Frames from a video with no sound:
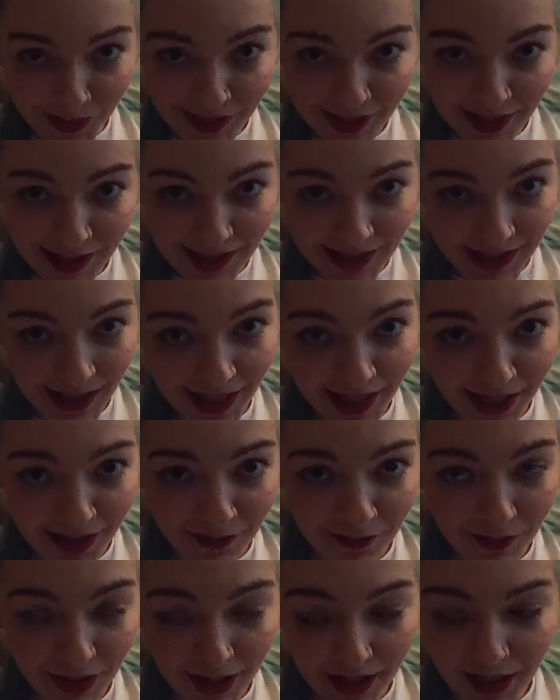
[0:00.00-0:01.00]
to
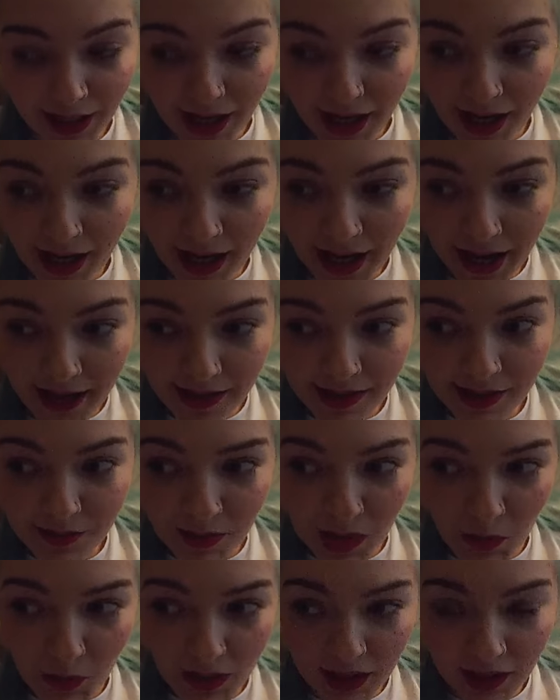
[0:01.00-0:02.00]
save. Like, I edited
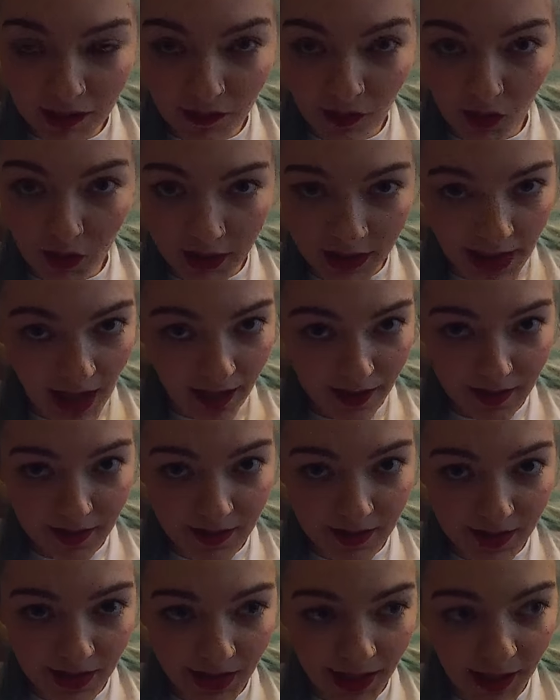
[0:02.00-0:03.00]
my weekly vlog
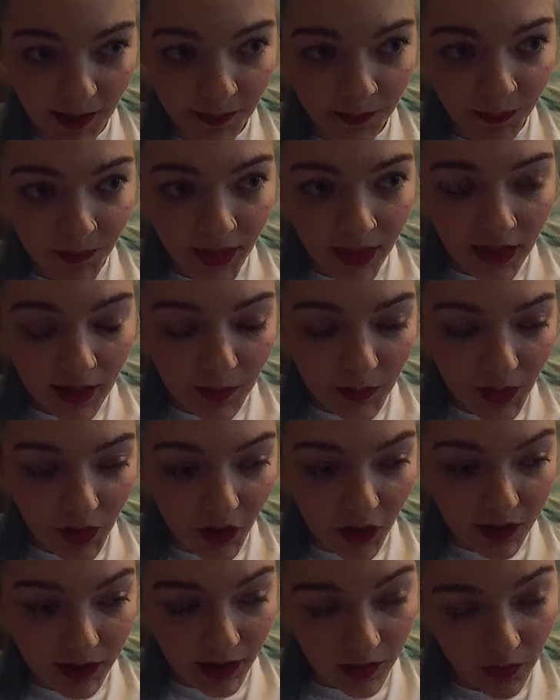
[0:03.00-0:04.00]
yesterday because I